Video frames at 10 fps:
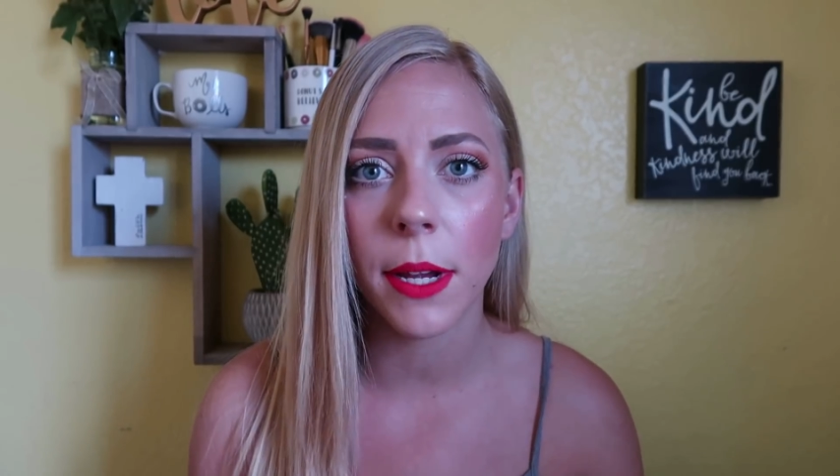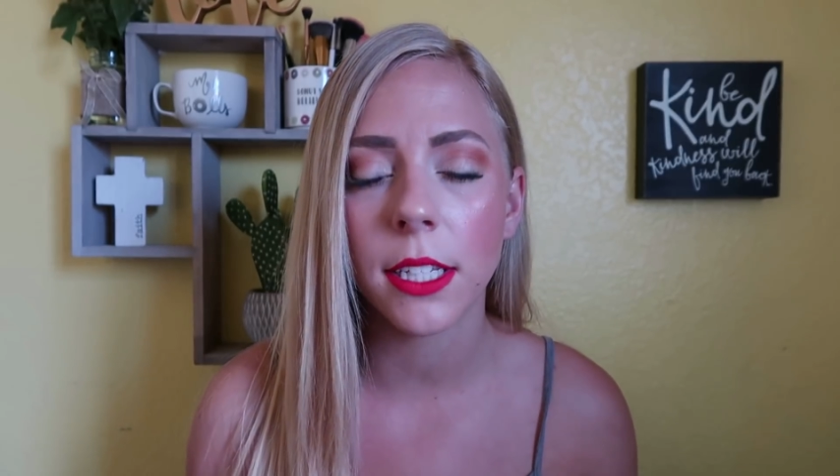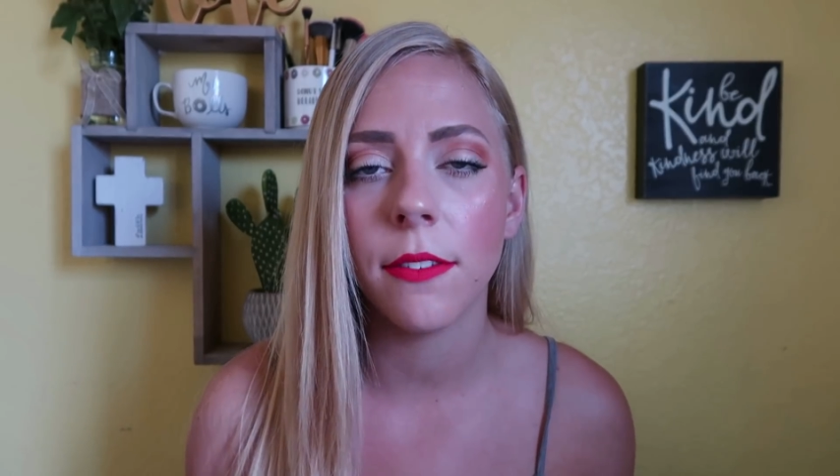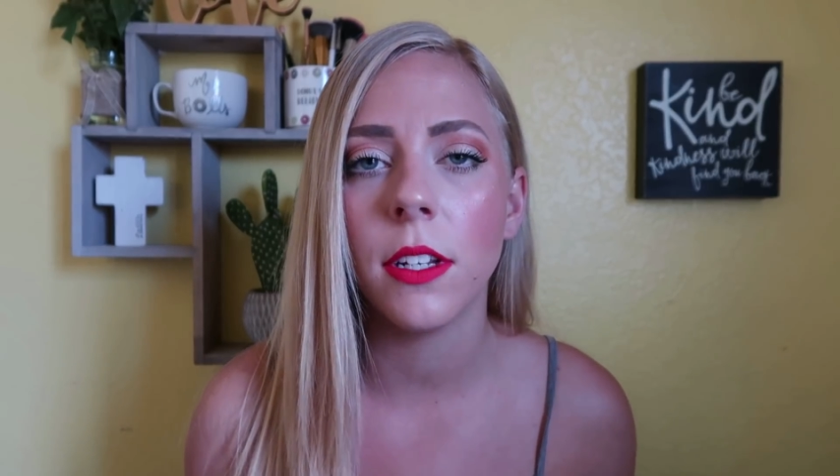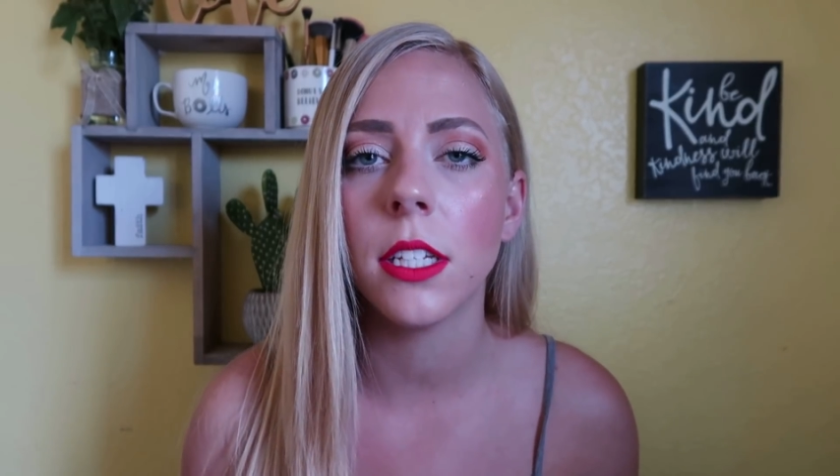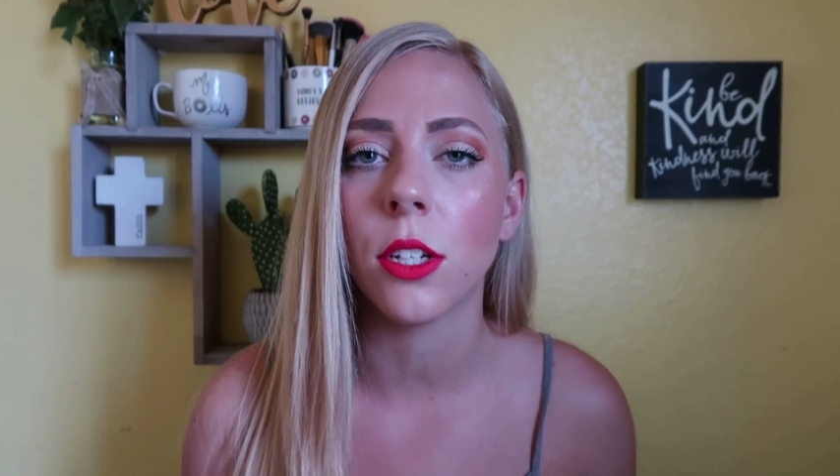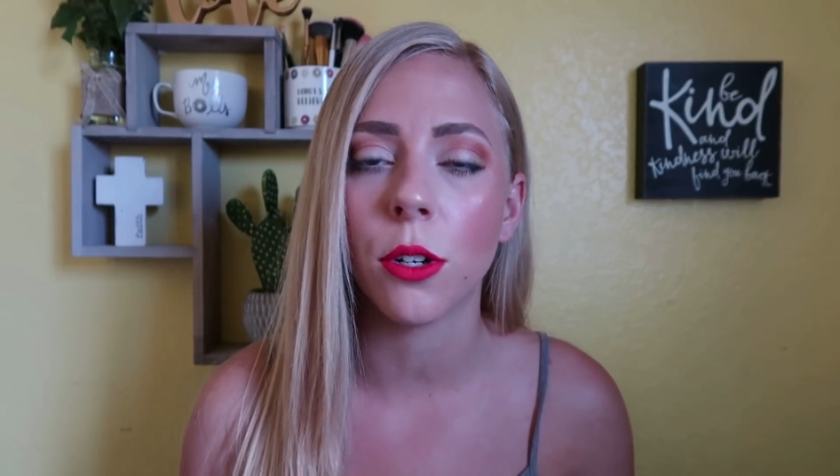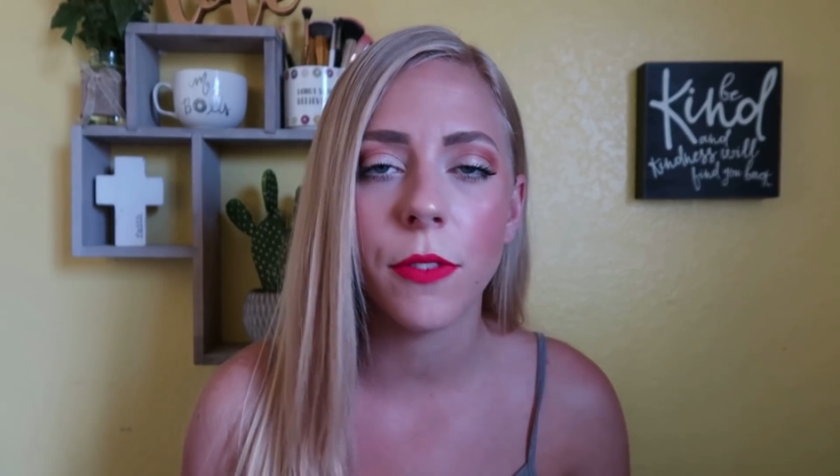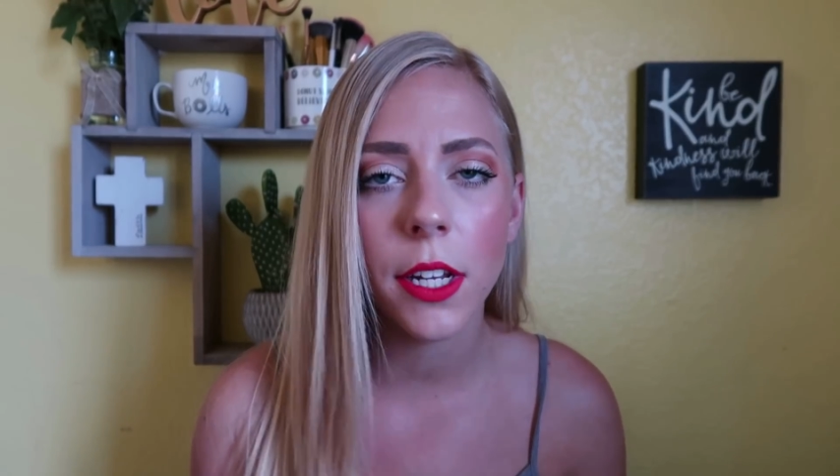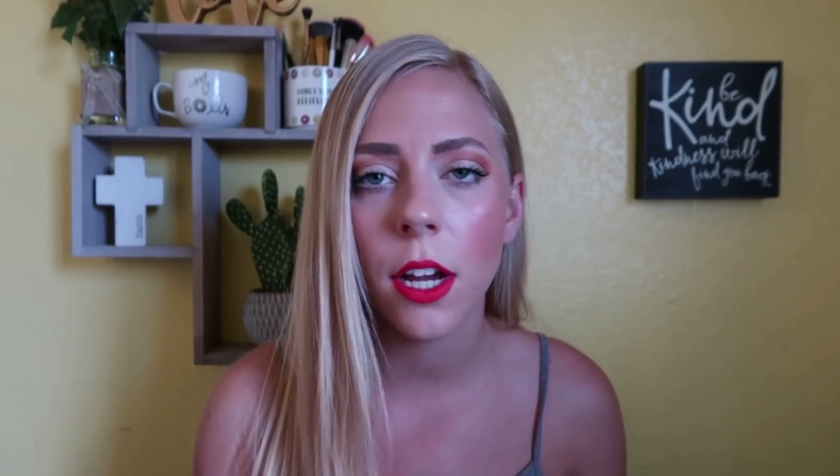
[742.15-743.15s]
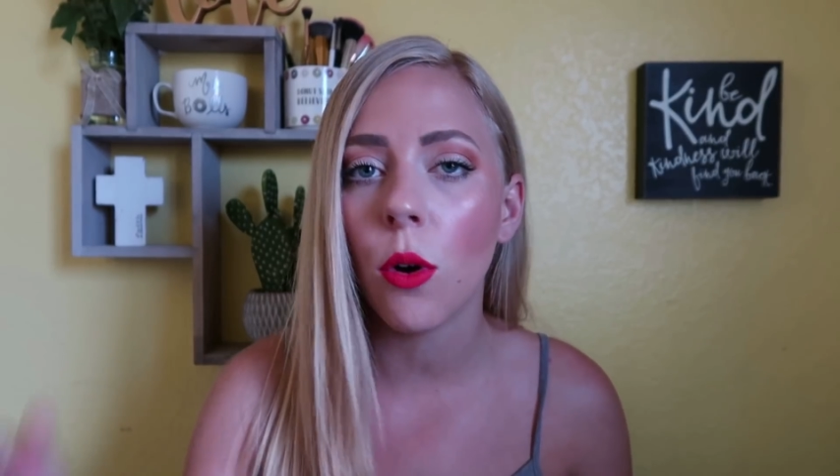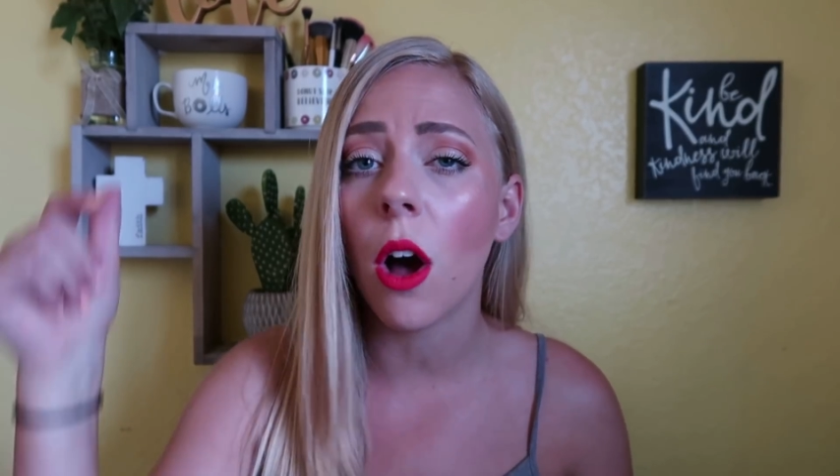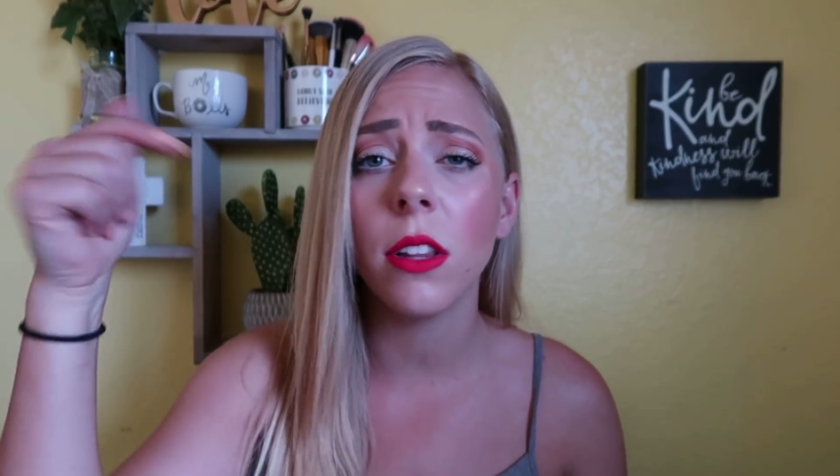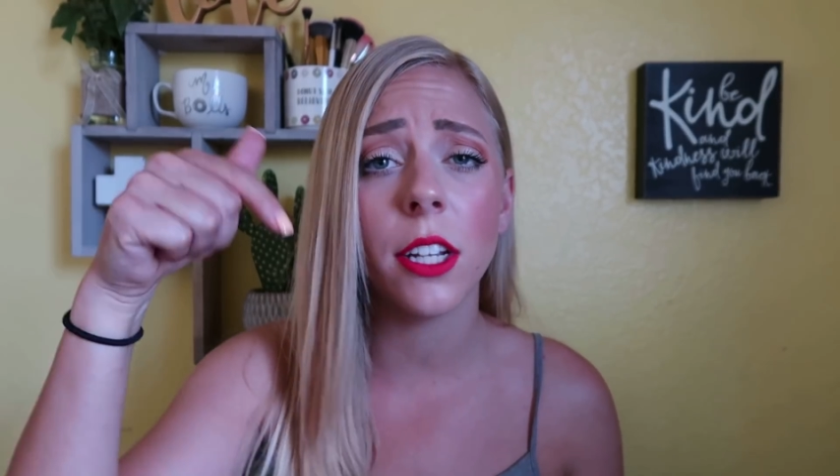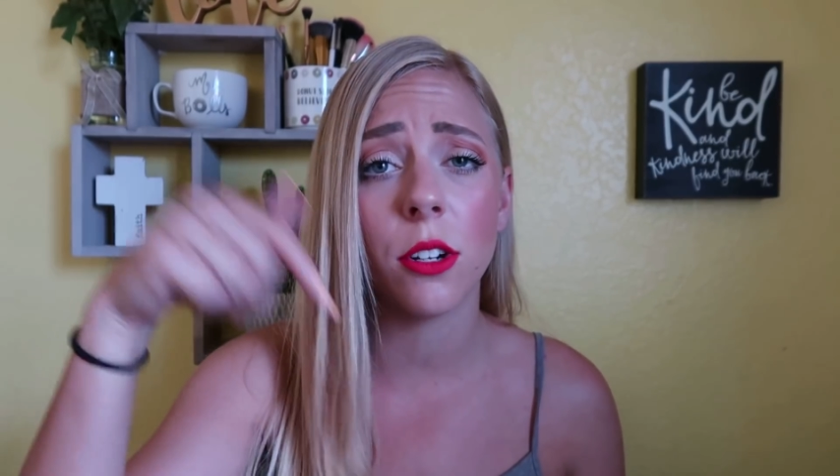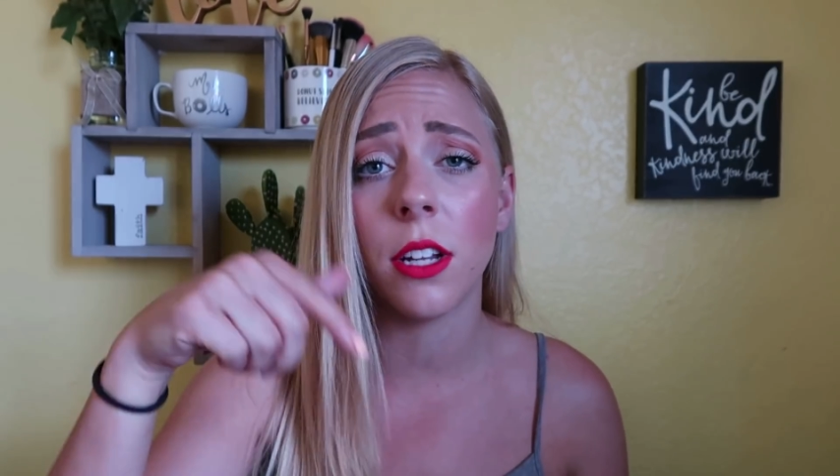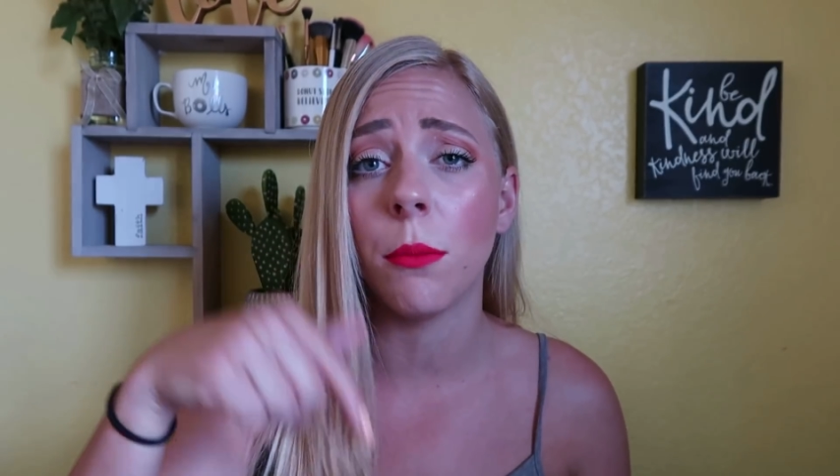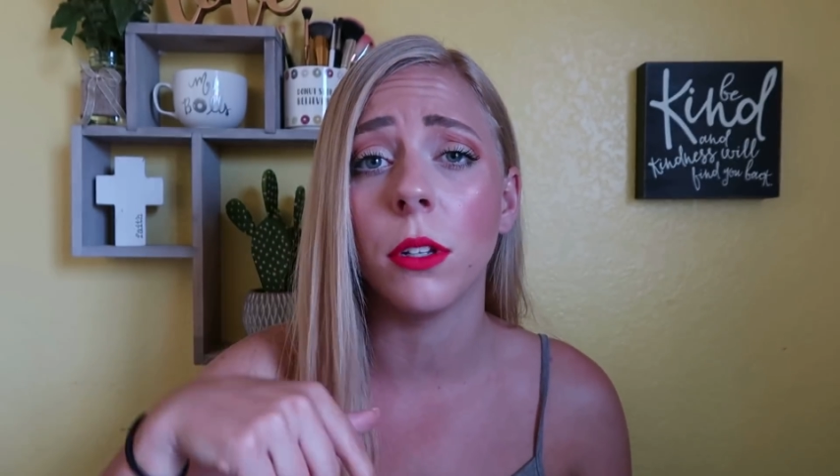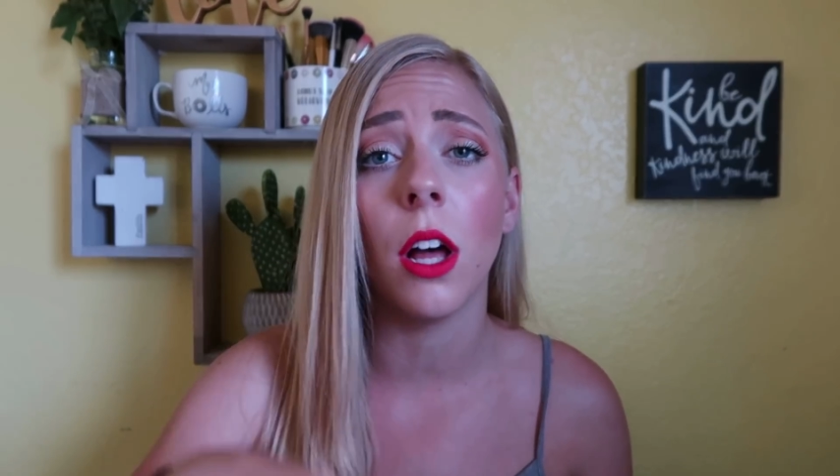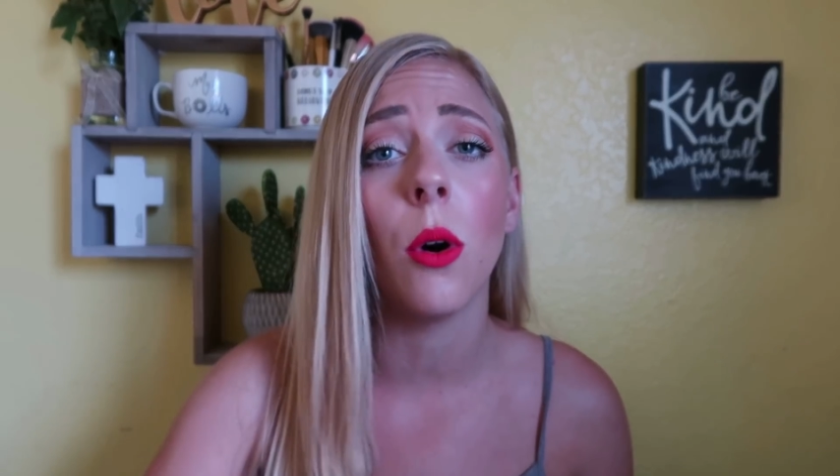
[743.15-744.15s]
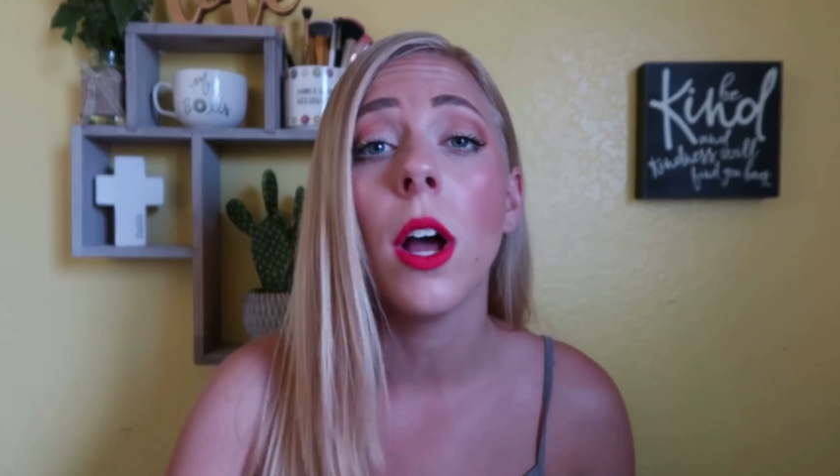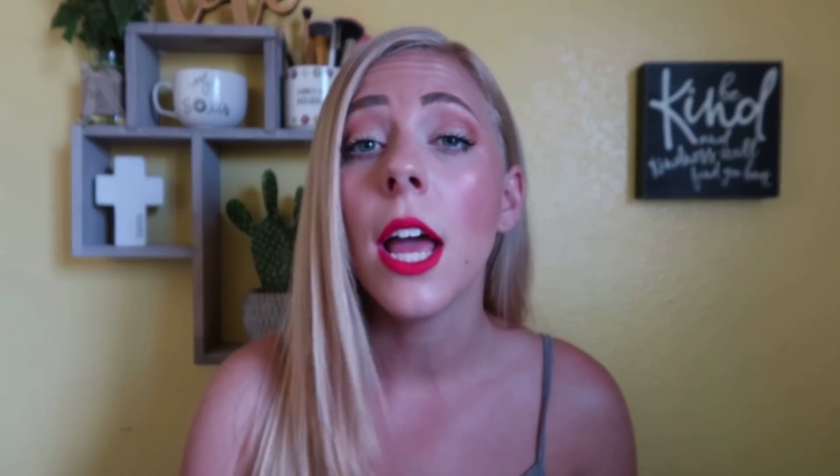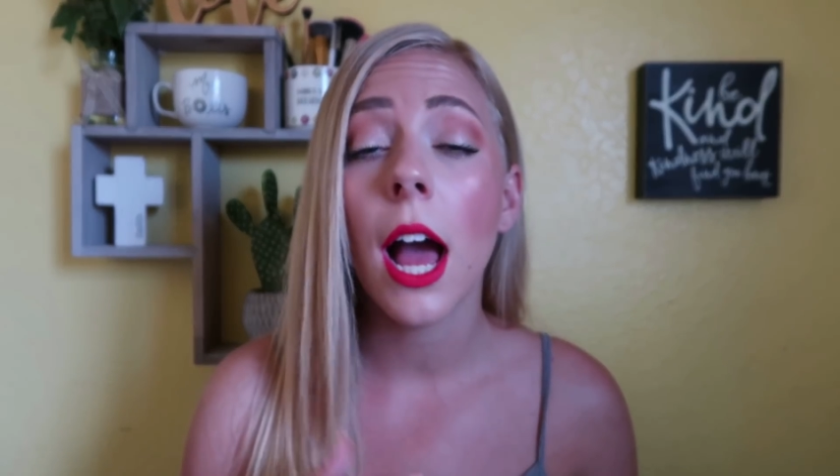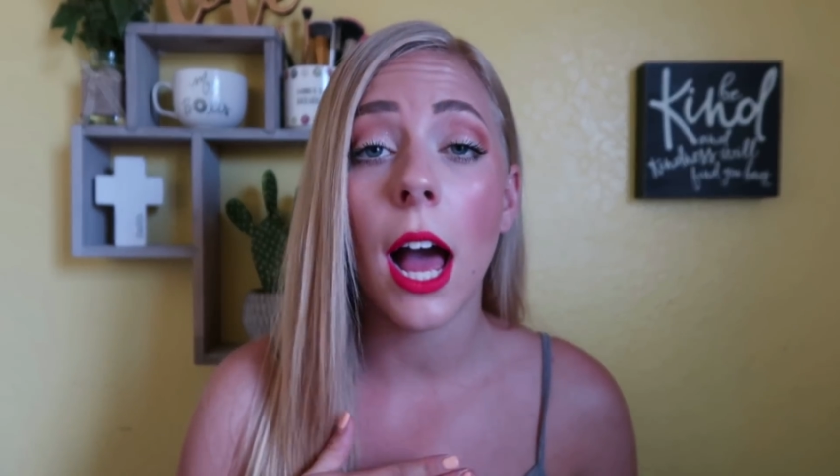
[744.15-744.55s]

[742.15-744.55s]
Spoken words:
activities in her video. I'll link her down below.